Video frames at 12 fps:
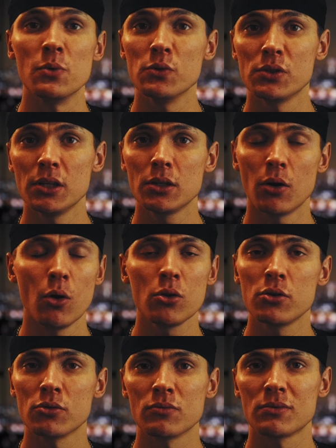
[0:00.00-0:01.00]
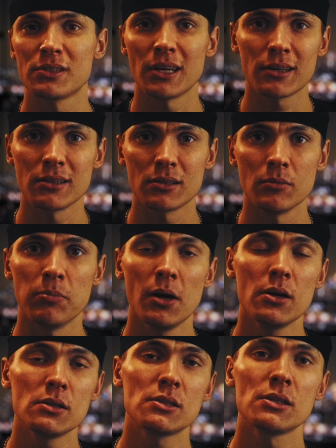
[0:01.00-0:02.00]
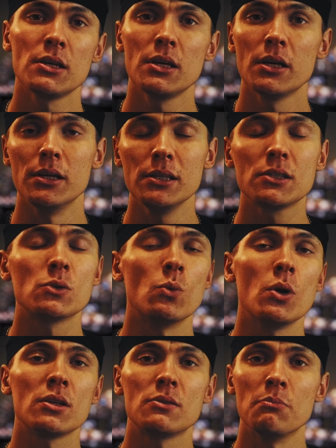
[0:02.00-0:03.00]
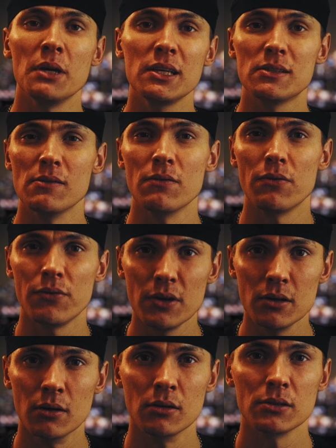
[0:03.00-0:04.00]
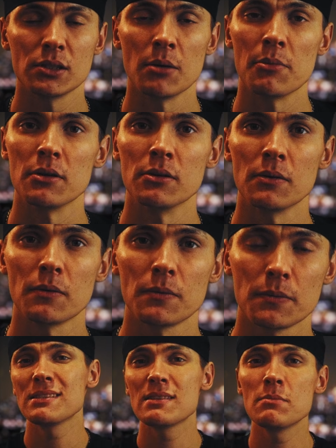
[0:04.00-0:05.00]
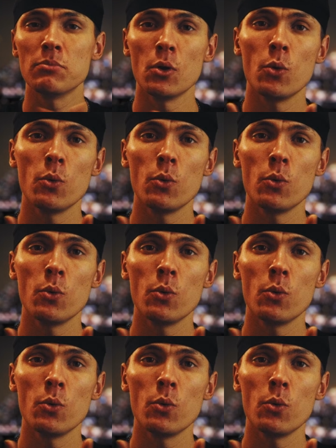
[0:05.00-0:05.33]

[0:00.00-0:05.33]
your music, all your technical part is what makes them feel something. Master